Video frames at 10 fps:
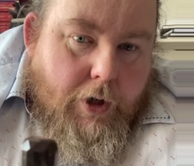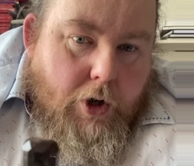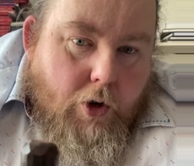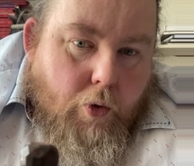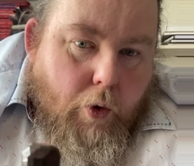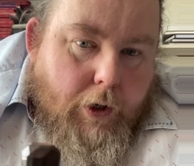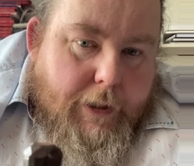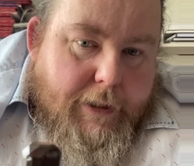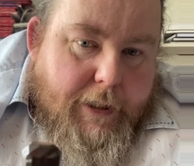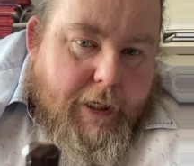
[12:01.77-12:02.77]

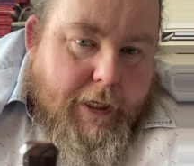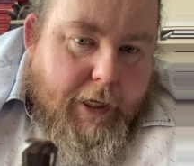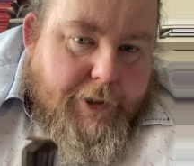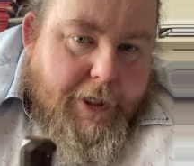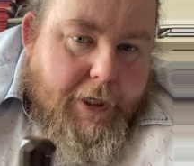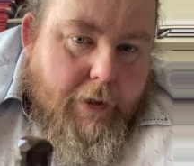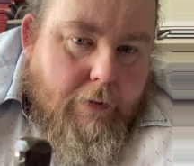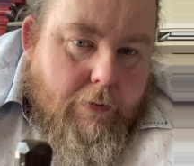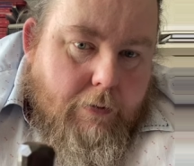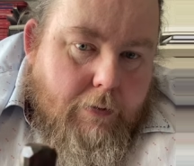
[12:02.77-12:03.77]
quality
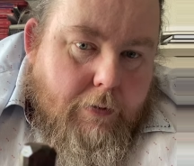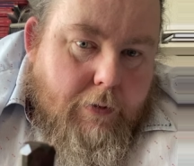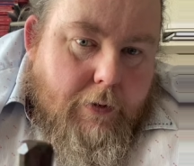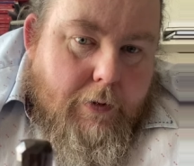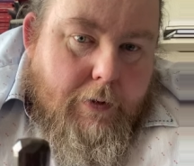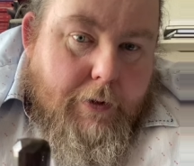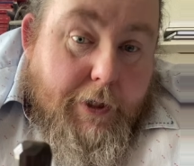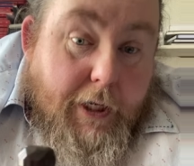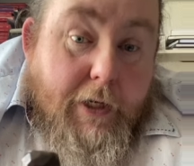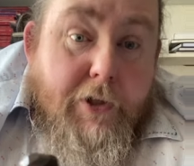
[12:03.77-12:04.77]
cutting.
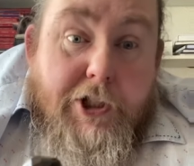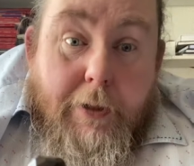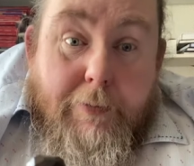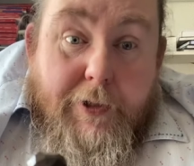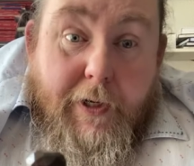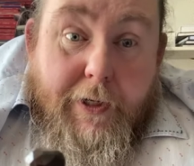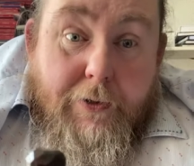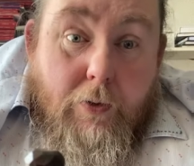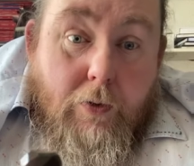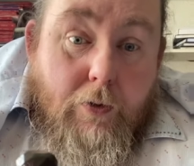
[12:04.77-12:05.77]
Think of the Cheapside
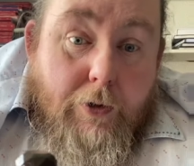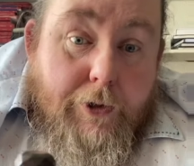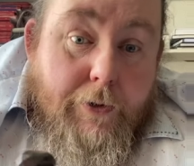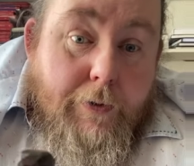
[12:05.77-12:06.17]
hoard